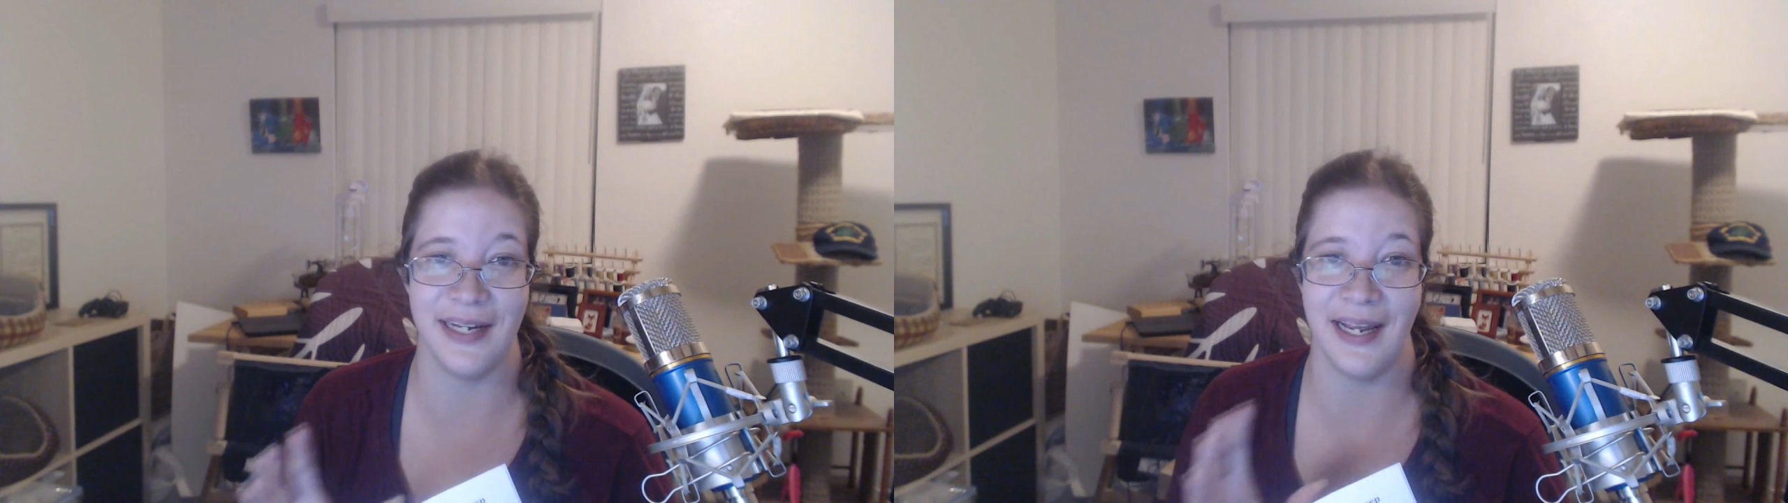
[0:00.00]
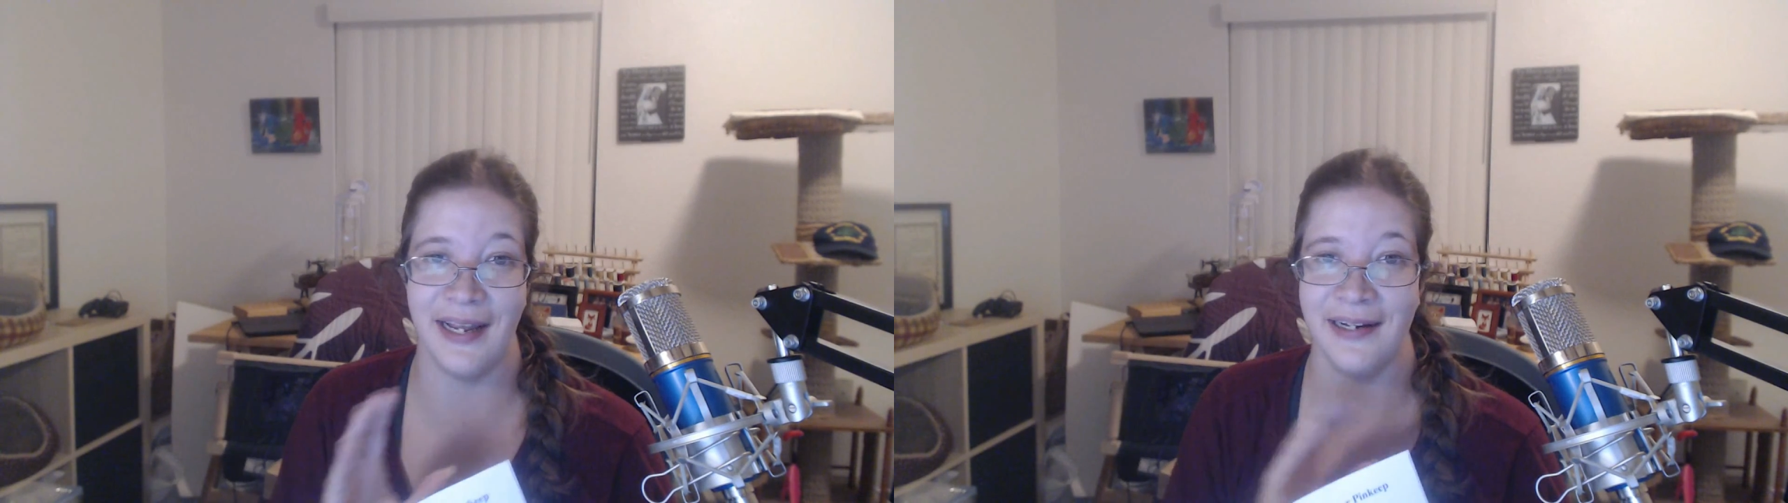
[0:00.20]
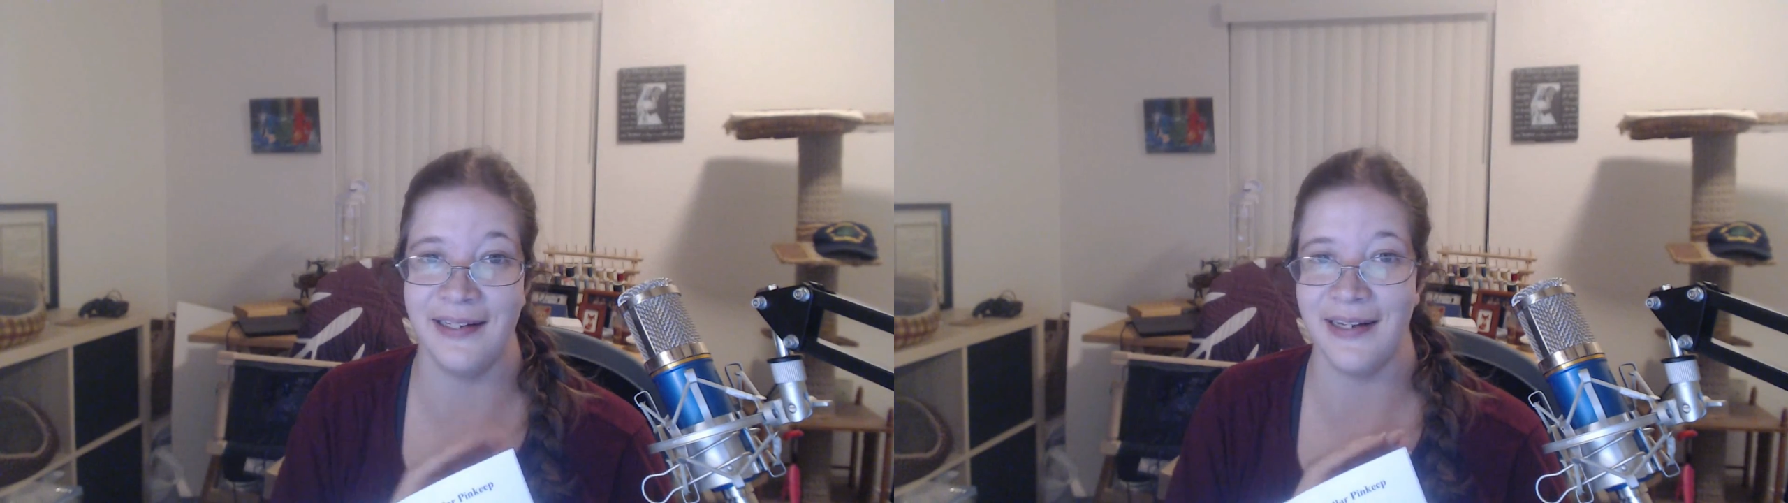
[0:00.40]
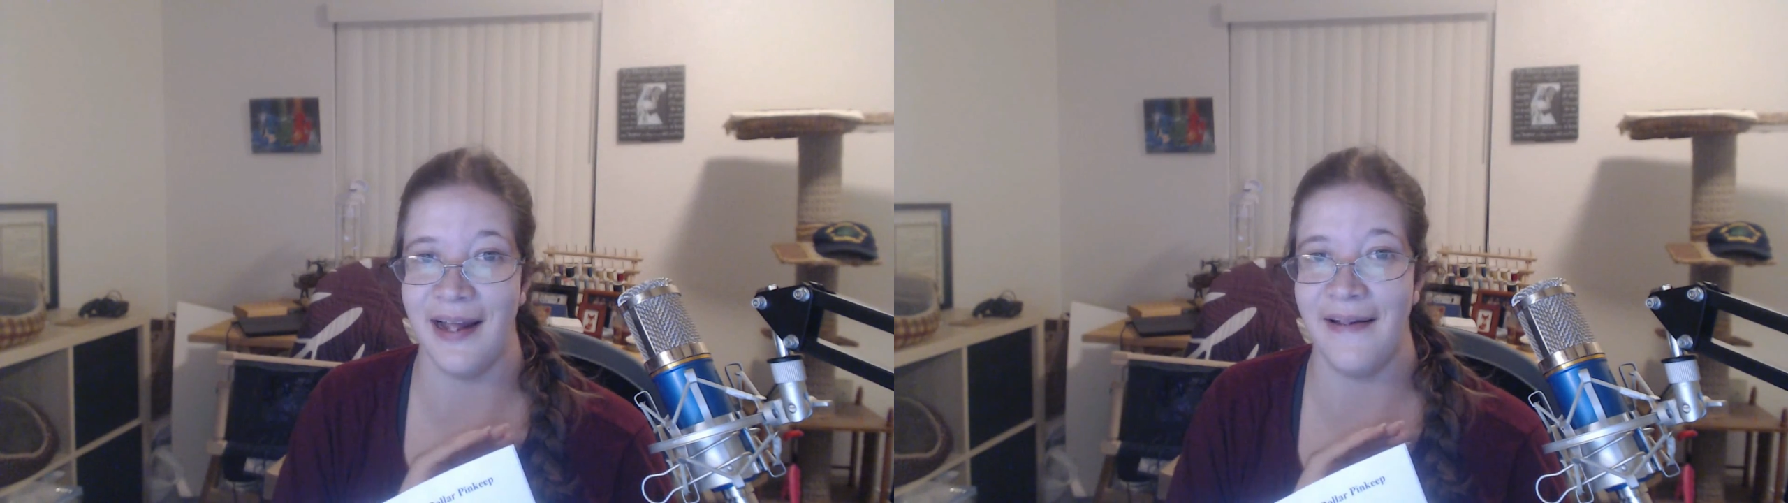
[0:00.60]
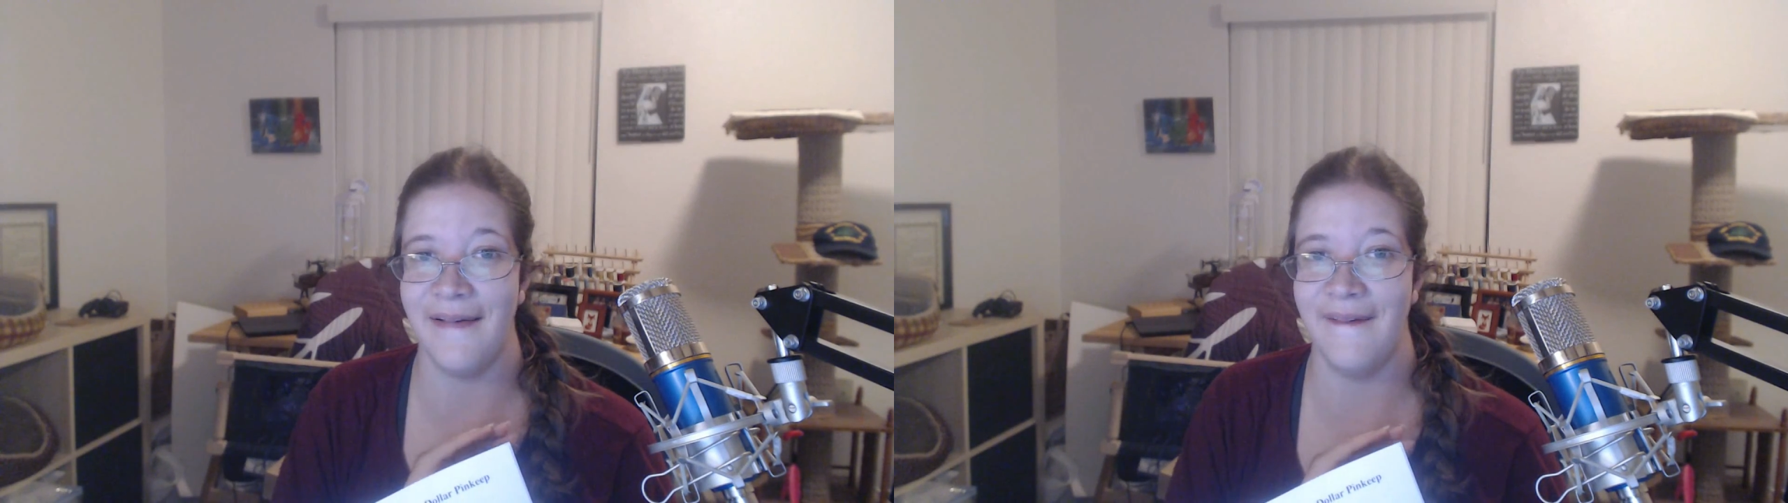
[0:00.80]
and
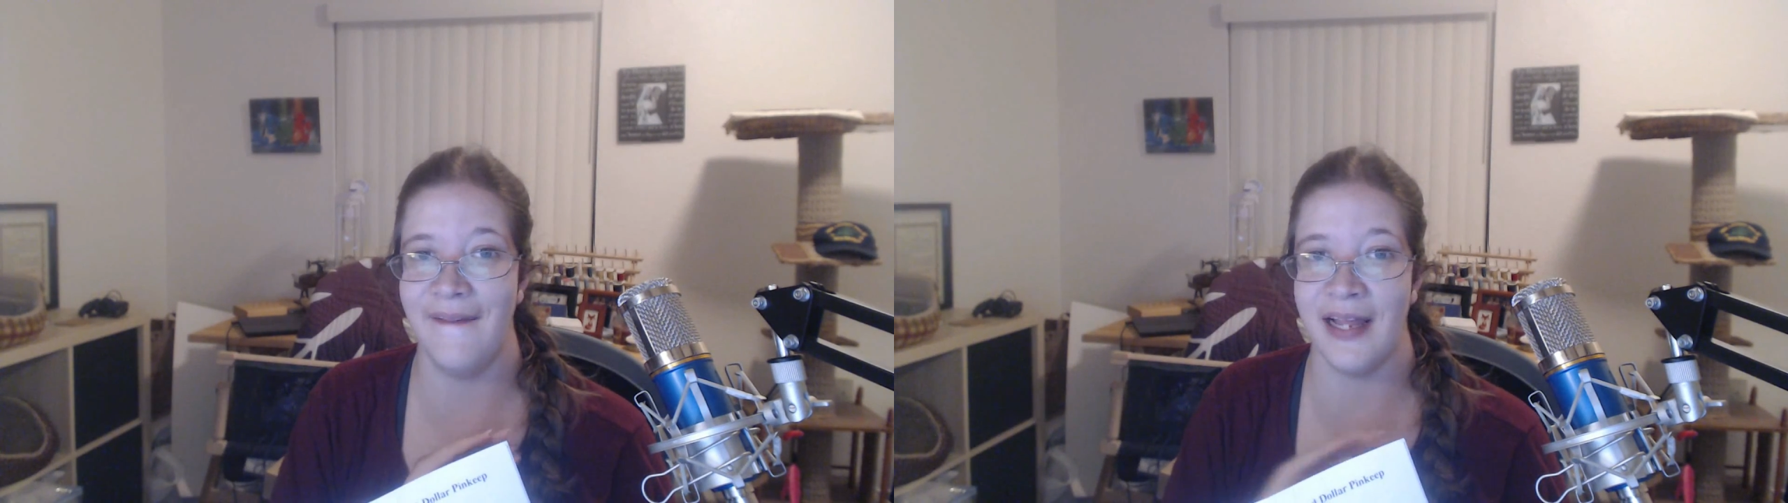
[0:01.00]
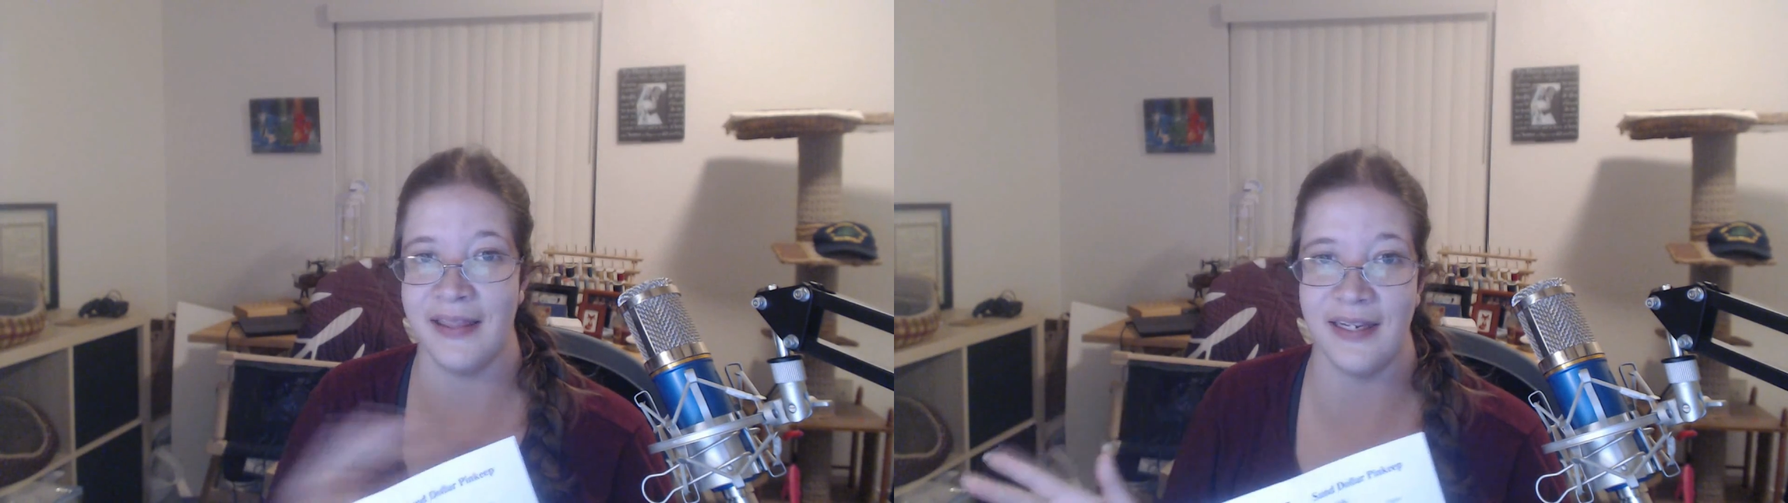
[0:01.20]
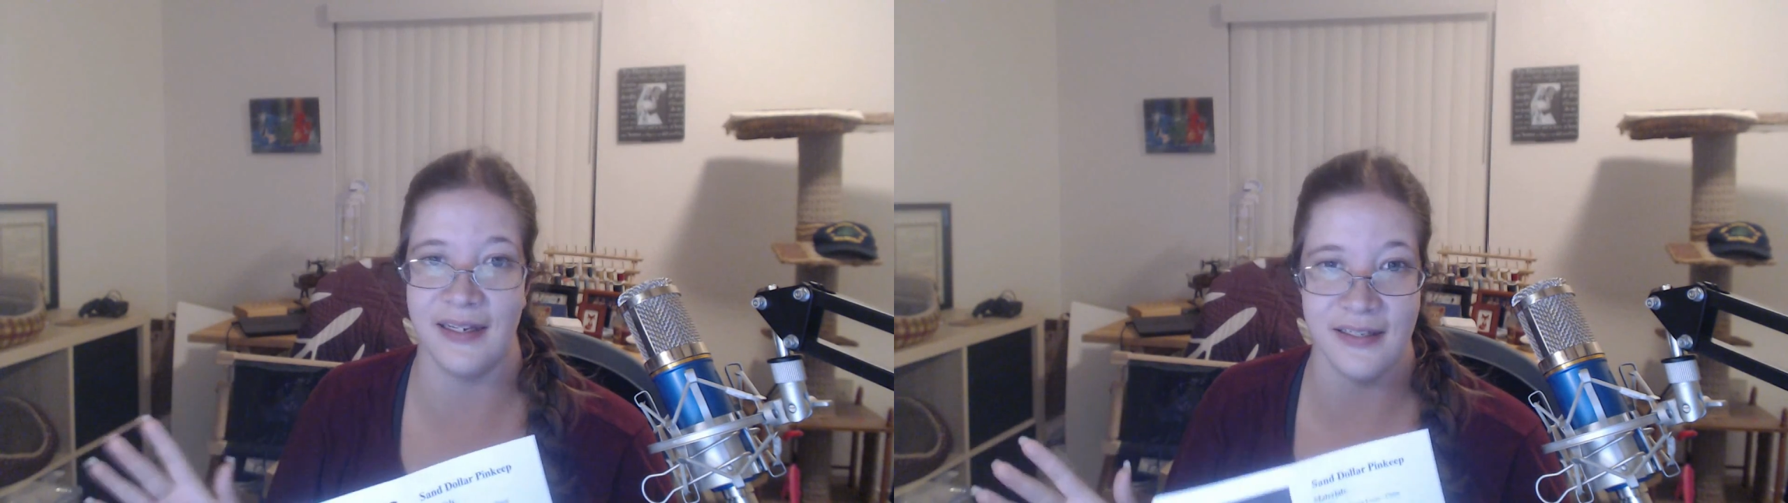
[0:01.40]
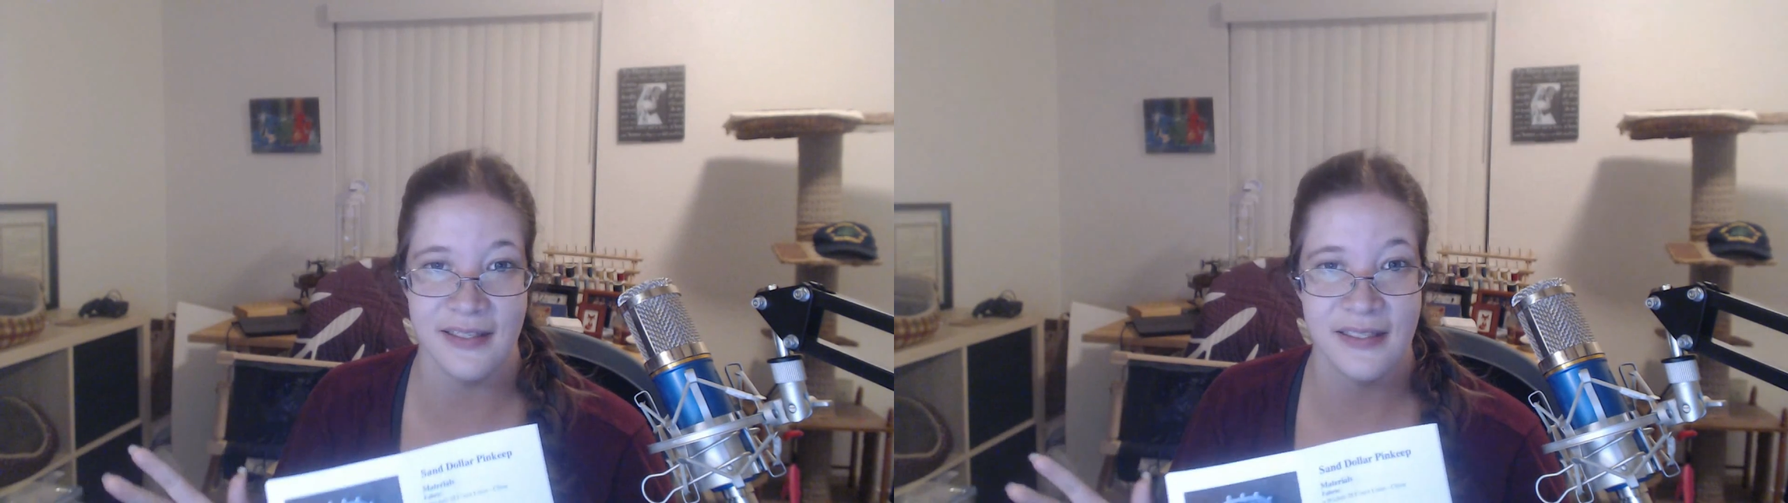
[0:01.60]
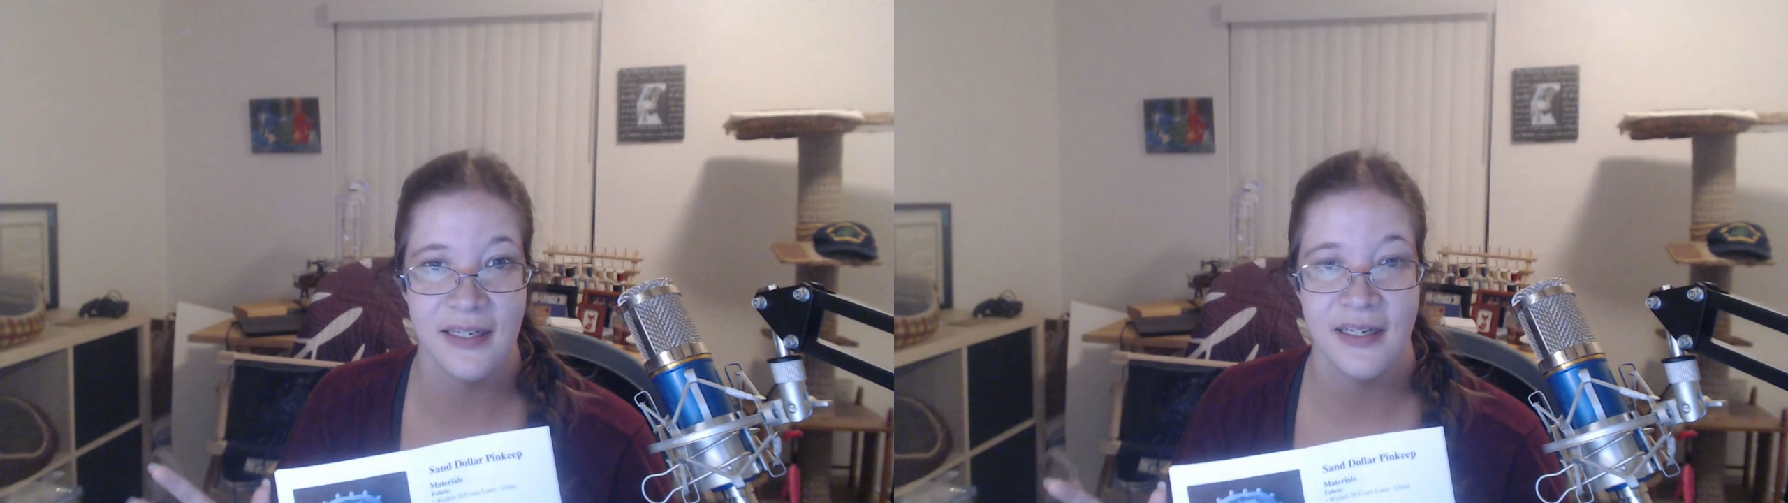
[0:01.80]
nothing else.